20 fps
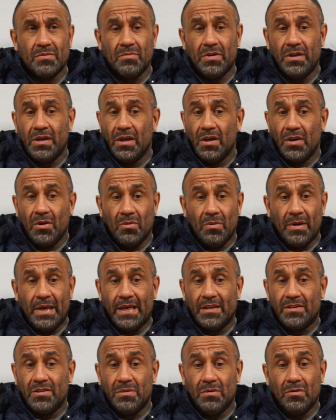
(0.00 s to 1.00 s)
And we
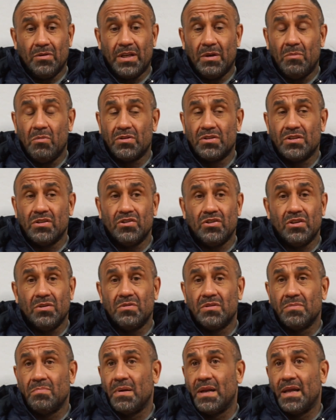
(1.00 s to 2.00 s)
had to. Look, he wasn't
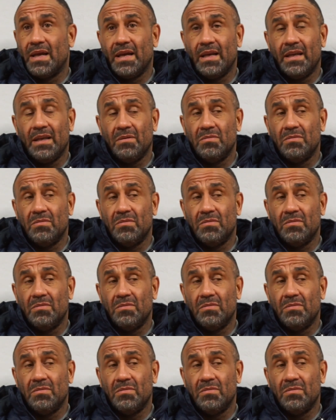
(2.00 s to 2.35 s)
due to play.